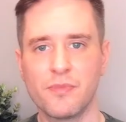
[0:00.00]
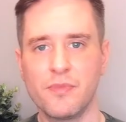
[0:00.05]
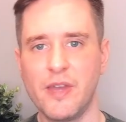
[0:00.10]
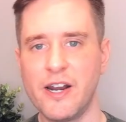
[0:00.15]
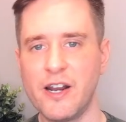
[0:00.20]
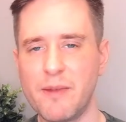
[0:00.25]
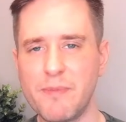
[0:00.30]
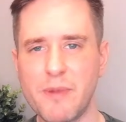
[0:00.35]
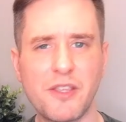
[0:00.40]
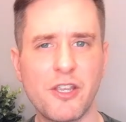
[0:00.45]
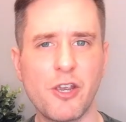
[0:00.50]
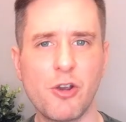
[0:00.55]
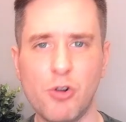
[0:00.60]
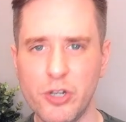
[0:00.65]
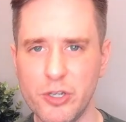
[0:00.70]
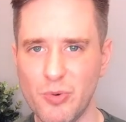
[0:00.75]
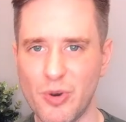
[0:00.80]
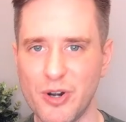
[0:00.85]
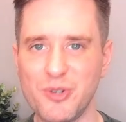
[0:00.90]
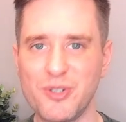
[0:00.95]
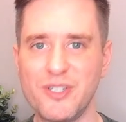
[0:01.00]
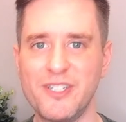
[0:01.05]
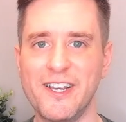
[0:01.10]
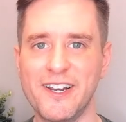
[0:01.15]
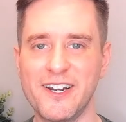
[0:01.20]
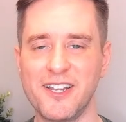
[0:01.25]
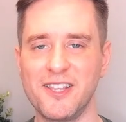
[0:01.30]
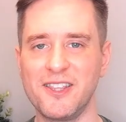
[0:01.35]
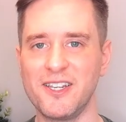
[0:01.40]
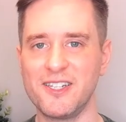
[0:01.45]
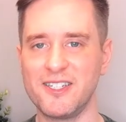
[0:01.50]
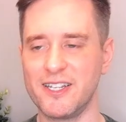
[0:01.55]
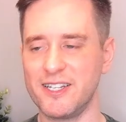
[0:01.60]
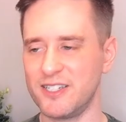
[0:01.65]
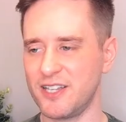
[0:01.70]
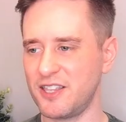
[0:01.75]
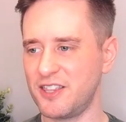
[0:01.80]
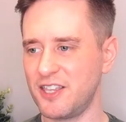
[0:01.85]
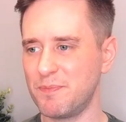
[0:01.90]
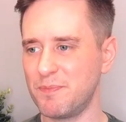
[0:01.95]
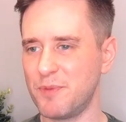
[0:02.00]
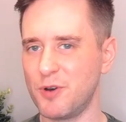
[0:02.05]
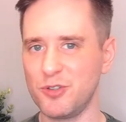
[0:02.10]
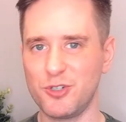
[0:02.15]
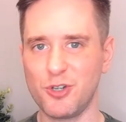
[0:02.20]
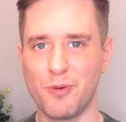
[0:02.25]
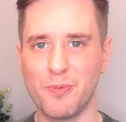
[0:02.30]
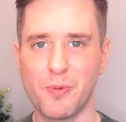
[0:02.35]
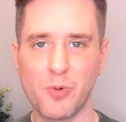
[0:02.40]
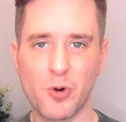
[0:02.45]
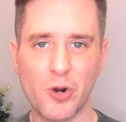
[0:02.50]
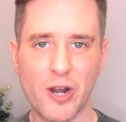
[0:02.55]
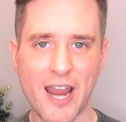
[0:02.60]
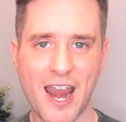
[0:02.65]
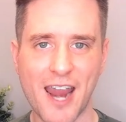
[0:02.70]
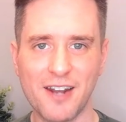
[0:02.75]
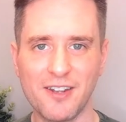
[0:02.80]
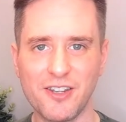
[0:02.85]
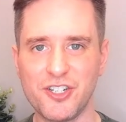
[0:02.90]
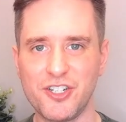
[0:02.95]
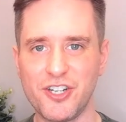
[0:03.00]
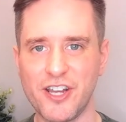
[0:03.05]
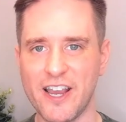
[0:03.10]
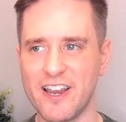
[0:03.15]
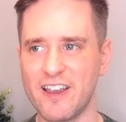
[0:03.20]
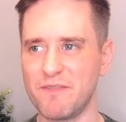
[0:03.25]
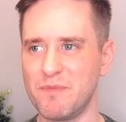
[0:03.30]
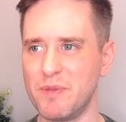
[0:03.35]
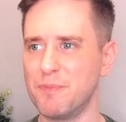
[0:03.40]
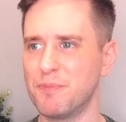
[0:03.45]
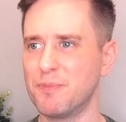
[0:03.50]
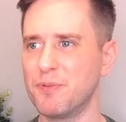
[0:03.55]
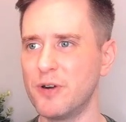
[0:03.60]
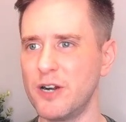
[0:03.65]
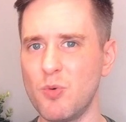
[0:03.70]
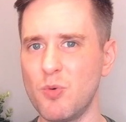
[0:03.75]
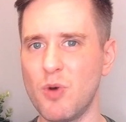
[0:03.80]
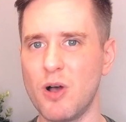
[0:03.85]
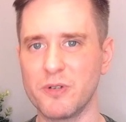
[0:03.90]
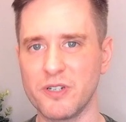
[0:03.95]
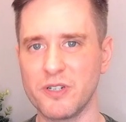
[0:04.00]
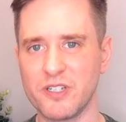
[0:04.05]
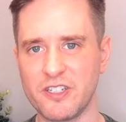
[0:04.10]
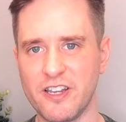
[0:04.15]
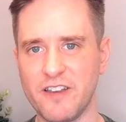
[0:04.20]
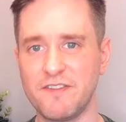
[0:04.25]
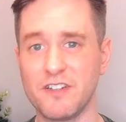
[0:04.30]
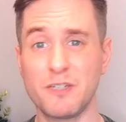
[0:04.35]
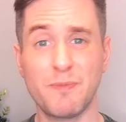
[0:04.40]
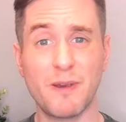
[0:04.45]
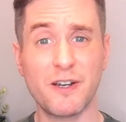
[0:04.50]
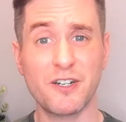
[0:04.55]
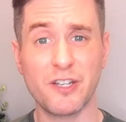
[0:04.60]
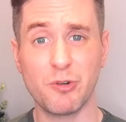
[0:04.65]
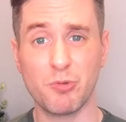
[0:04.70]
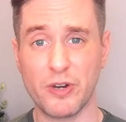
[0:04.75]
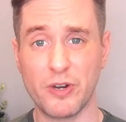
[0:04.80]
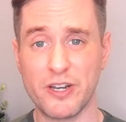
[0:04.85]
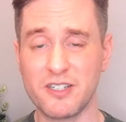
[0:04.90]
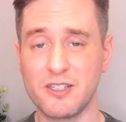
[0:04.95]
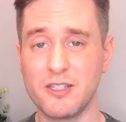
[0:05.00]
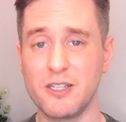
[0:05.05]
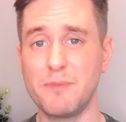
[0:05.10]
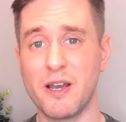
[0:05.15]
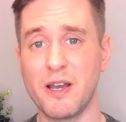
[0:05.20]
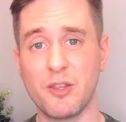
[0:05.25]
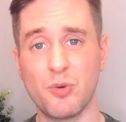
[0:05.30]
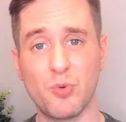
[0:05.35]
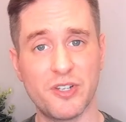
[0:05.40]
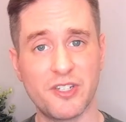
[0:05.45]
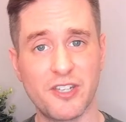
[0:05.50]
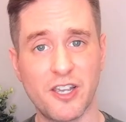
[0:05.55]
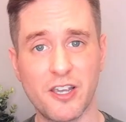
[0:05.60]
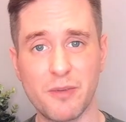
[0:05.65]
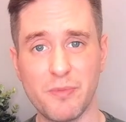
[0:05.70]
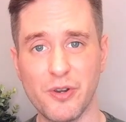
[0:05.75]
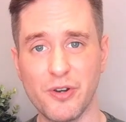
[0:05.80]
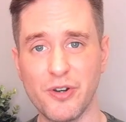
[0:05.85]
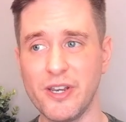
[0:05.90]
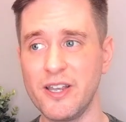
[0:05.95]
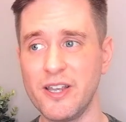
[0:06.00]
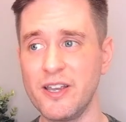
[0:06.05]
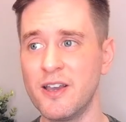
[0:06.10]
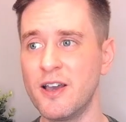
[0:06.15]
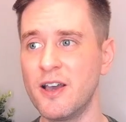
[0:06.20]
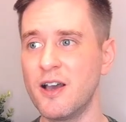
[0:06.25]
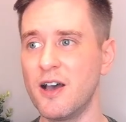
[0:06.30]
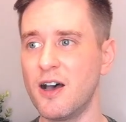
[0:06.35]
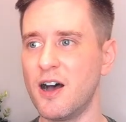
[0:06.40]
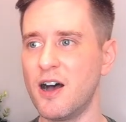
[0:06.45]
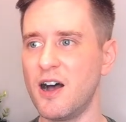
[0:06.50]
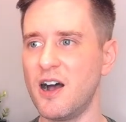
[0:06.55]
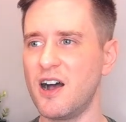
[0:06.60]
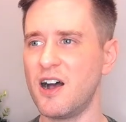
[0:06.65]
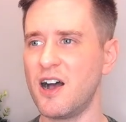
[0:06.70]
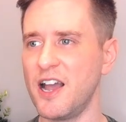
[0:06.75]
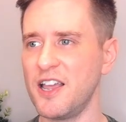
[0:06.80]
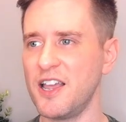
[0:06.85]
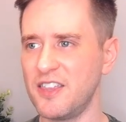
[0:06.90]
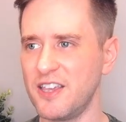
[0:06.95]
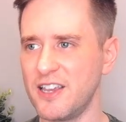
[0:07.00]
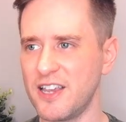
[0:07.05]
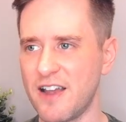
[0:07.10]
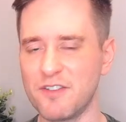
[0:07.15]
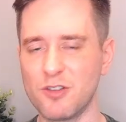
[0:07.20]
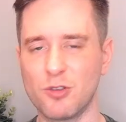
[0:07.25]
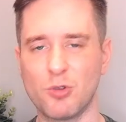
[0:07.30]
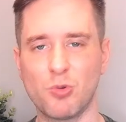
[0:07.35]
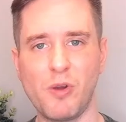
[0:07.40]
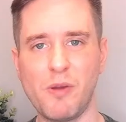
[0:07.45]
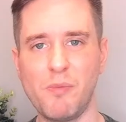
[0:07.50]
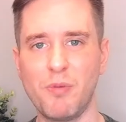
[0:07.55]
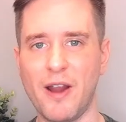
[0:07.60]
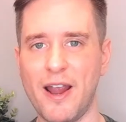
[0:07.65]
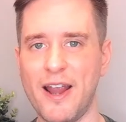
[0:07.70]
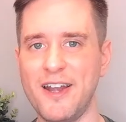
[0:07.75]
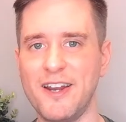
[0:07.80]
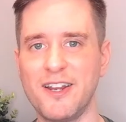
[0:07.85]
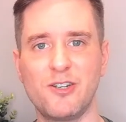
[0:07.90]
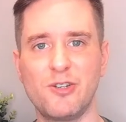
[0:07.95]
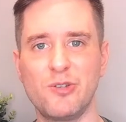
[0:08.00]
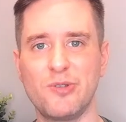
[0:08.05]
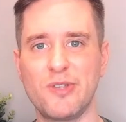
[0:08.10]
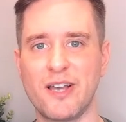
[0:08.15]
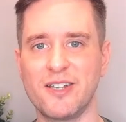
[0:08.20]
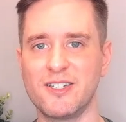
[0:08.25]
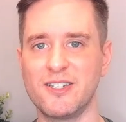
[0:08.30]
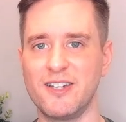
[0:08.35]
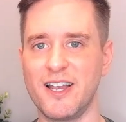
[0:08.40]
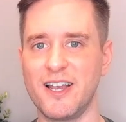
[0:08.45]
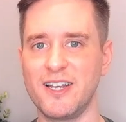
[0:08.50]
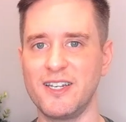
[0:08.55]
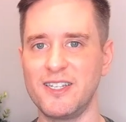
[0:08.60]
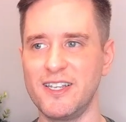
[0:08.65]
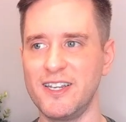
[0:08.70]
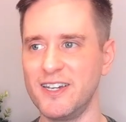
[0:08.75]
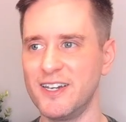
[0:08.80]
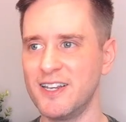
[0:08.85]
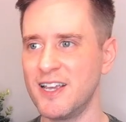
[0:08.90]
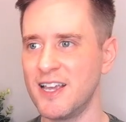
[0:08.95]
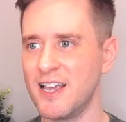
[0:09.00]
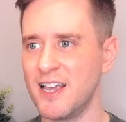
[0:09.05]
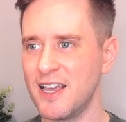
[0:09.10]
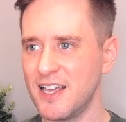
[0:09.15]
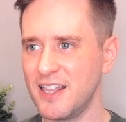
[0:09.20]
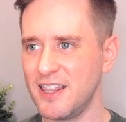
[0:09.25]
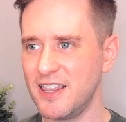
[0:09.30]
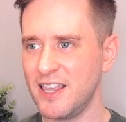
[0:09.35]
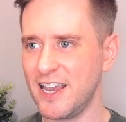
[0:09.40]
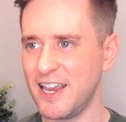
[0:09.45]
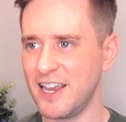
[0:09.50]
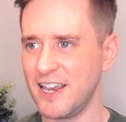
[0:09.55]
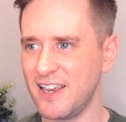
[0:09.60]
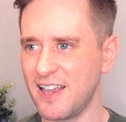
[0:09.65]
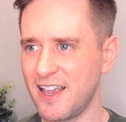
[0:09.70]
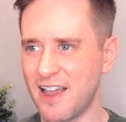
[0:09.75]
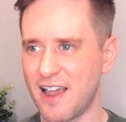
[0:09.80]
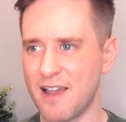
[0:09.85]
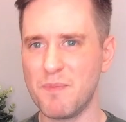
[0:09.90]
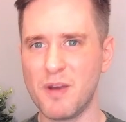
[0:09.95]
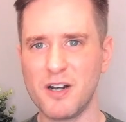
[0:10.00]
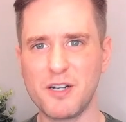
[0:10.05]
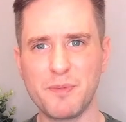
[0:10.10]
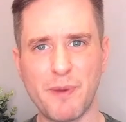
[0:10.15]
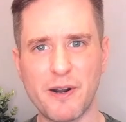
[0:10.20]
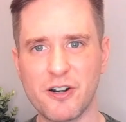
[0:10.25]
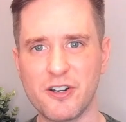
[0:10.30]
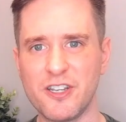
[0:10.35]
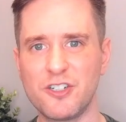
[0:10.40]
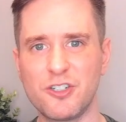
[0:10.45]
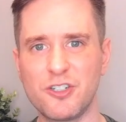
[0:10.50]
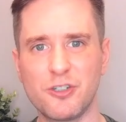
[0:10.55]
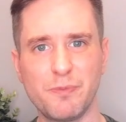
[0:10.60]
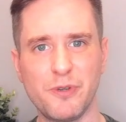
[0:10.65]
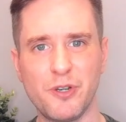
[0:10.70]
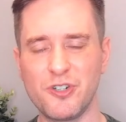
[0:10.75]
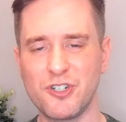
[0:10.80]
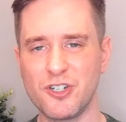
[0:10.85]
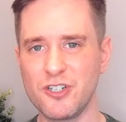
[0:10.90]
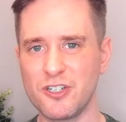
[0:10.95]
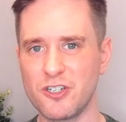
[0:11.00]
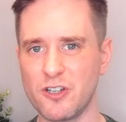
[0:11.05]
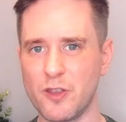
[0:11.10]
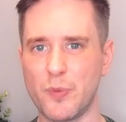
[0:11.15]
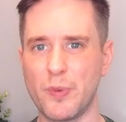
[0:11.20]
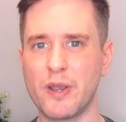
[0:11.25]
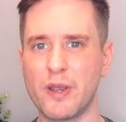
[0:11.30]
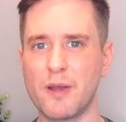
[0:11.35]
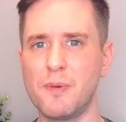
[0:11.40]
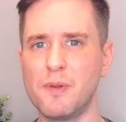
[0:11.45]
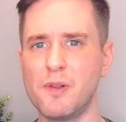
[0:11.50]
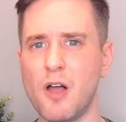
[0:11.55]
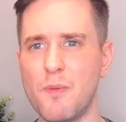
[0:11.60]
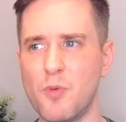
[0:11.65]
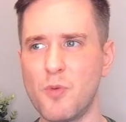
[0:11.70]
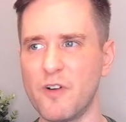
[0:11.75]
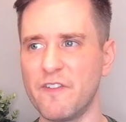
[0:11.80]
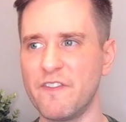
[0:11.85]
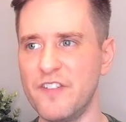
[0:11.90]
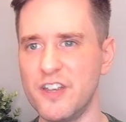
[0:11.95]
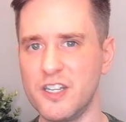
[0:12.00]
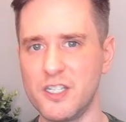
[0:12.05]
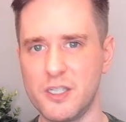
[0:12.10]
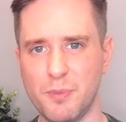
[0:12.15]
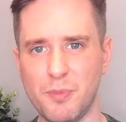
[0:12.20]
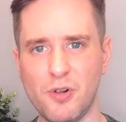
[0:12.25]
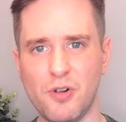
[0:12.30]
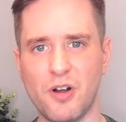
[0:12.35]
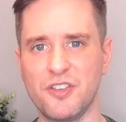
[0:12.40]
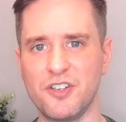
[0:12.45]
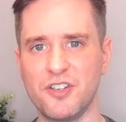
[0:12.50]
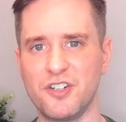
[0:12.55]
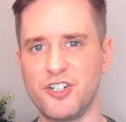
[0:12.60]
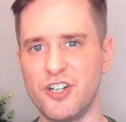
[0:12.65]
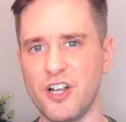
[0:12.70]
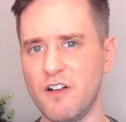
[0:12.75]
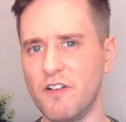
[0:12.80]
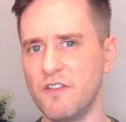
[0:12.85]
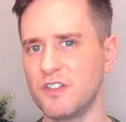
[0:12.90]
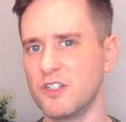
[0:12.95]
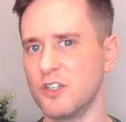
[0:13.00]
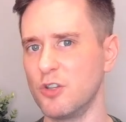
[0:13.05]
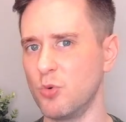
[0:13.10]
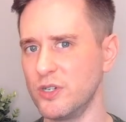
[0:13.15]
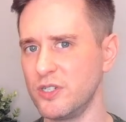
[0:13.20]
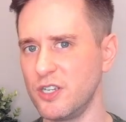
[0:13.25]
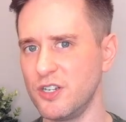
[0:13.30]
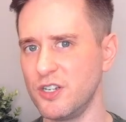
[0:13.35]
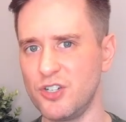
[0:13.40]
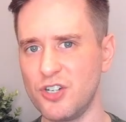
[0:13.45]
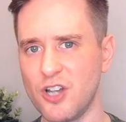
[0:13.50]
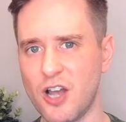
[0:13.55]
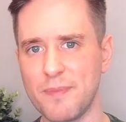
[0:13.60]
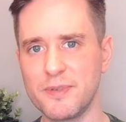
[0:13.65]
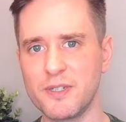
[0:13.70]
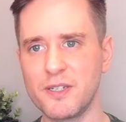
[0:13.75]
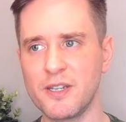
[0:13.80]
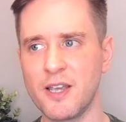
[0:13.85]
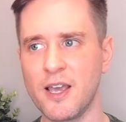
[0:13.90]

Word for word: And I'm not the only one who's digging it these days. I think both Tobermory and Ledaig have been pretty received, especially recently by the whiskey community. Uh, I think after the rebranding in 2019, they had much better distribution, so they've become a lot more visible on the shelves and the whiskey shops.